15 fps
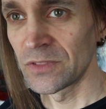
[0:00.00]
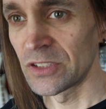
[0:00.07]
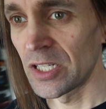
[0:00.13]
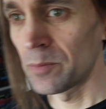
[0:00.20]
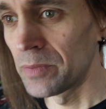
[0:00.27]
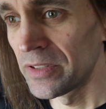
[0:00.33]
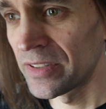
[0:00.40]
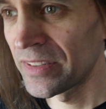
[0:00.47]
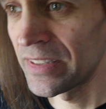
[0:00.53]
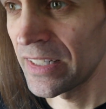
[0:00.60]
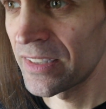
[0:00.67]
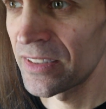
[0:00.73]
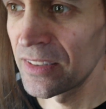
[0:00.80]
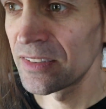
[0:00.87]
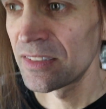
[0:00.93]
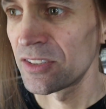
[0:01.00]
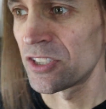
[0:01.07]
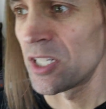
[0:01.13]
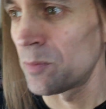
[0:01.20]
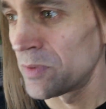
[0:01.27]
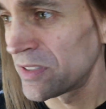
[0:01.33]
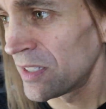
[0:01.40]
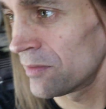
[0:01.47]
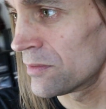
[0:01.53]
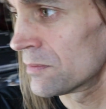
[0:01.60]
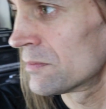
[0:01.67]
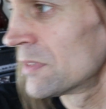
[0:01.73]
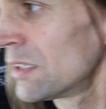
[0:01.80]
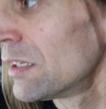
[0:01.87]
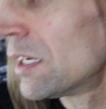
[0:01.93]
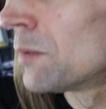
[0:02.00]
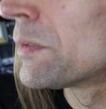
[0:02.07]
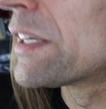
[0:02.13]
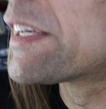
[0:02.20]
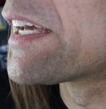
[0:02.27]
JP6s and JP7. Let me